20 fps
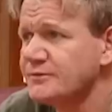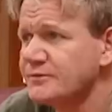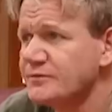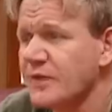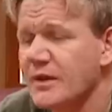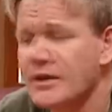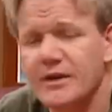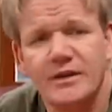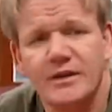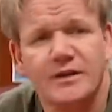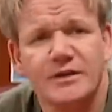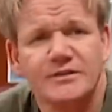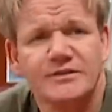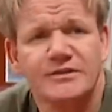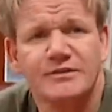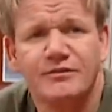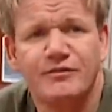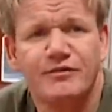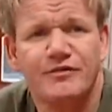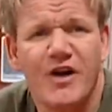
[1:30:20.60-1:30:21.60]
Lots
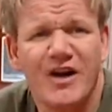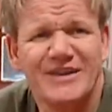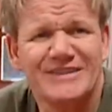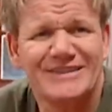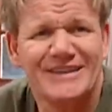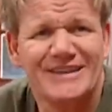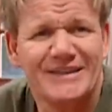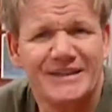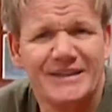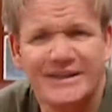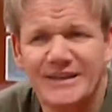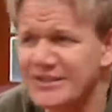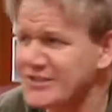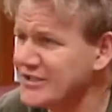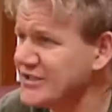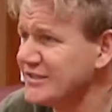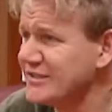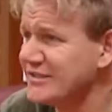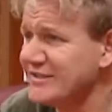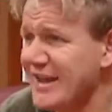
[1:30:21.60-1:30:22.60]
of fighting in the
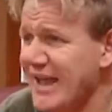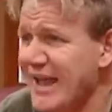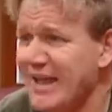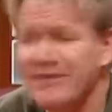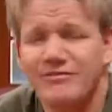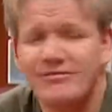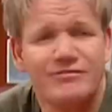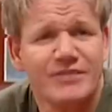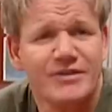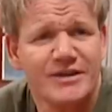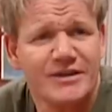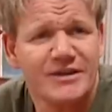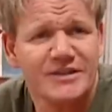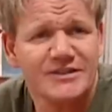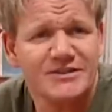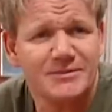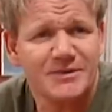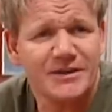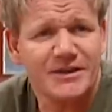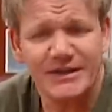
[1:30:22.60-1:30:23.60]
kitchen. Every
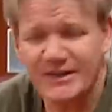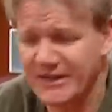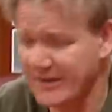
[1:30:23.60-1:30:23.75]
customer can